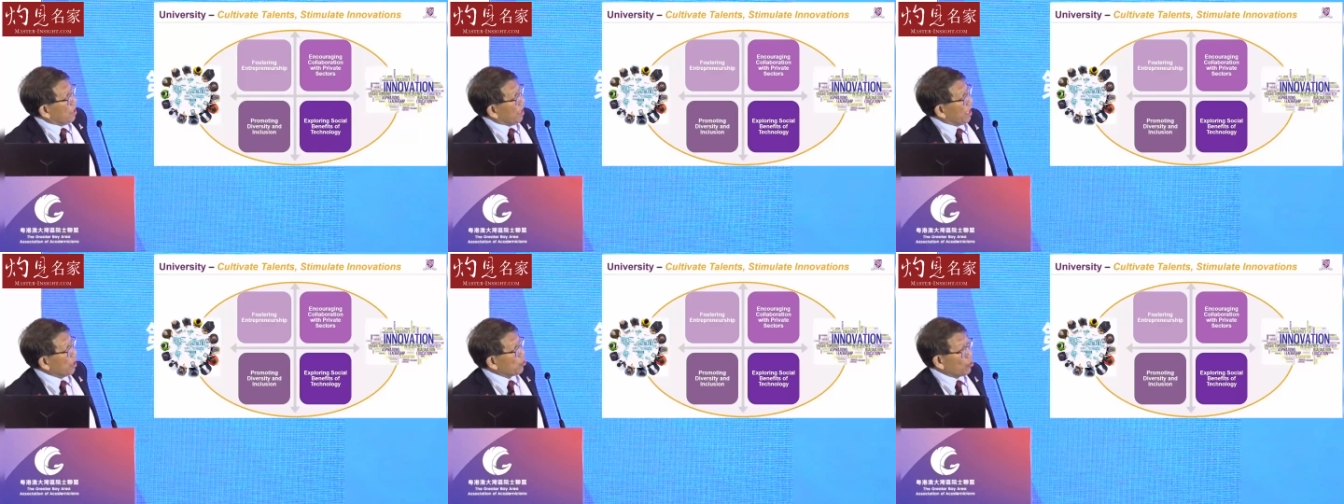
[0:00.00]

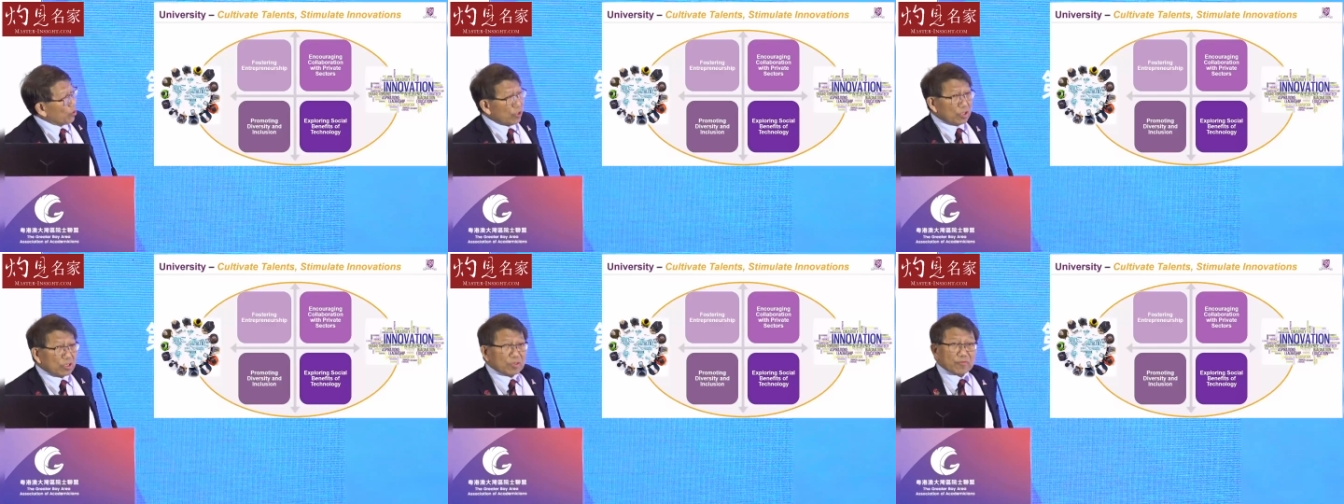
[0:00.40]
in
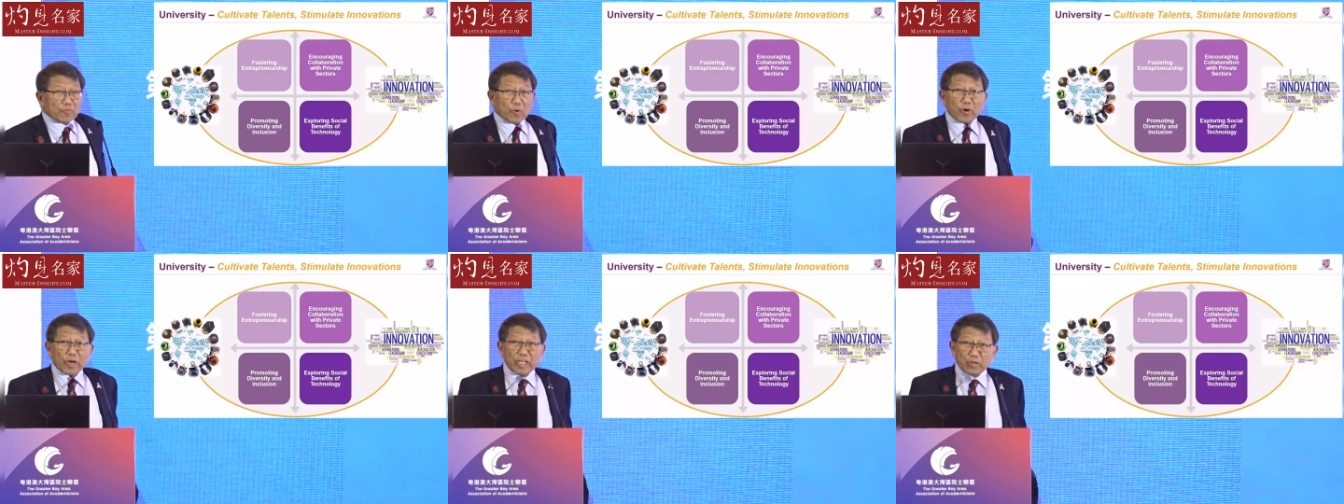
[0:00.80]
order
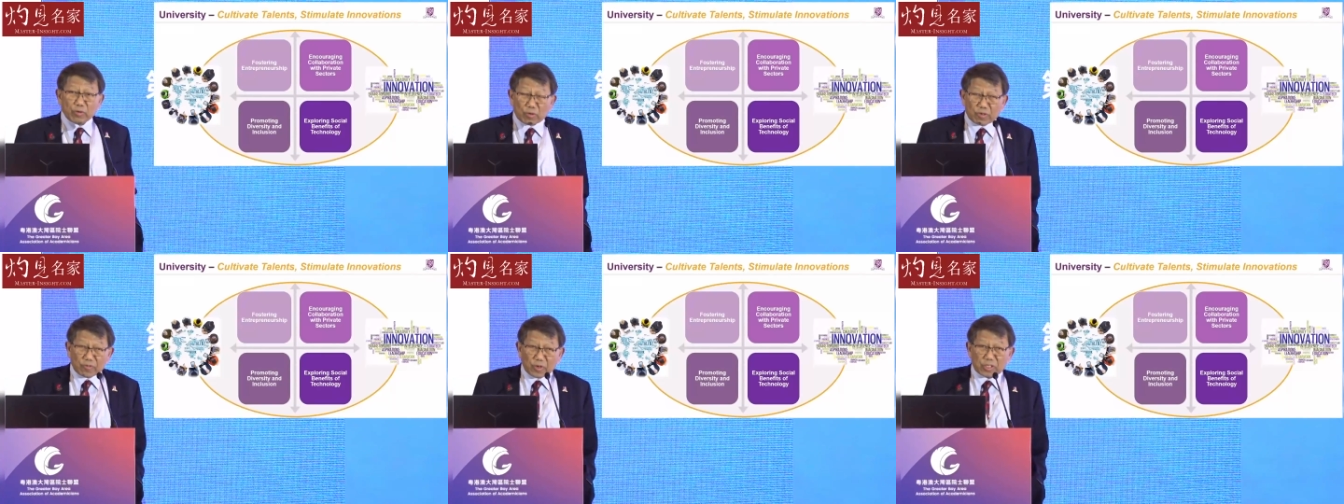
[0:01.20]
for a
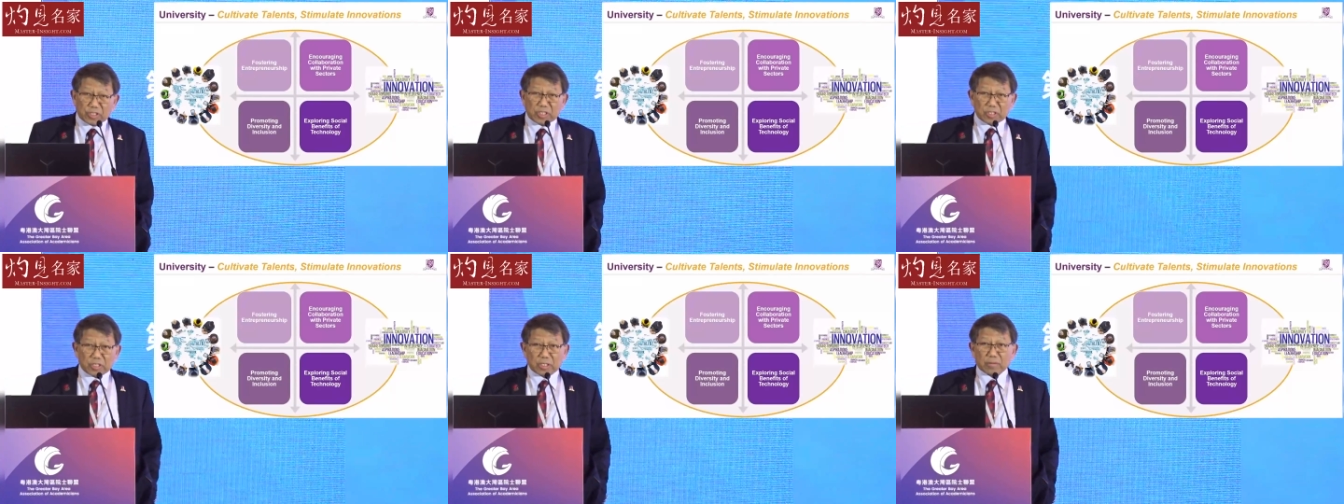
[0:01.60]

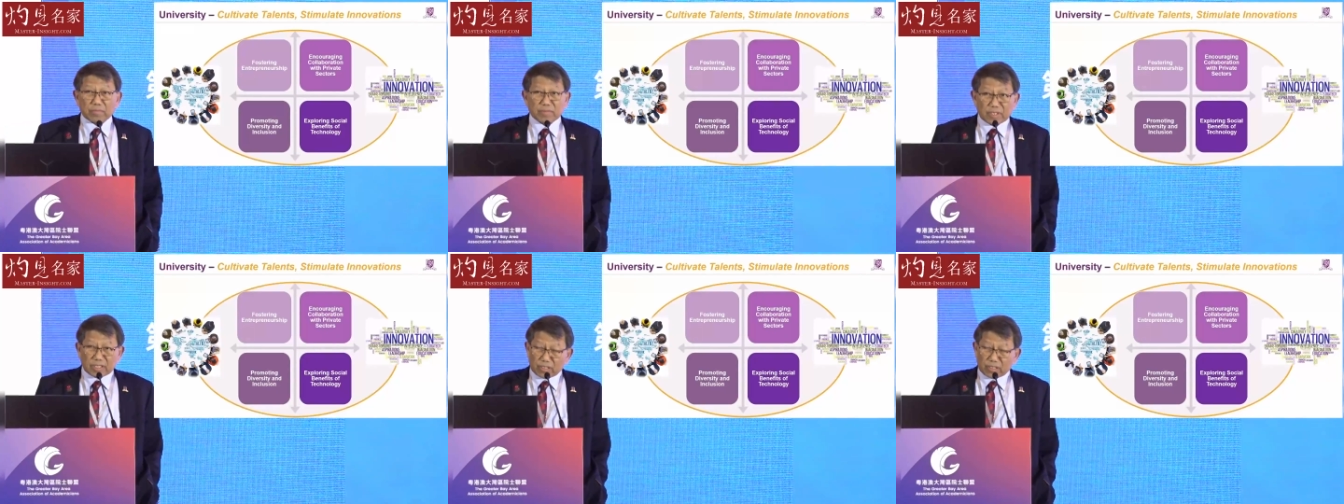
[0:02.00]
university,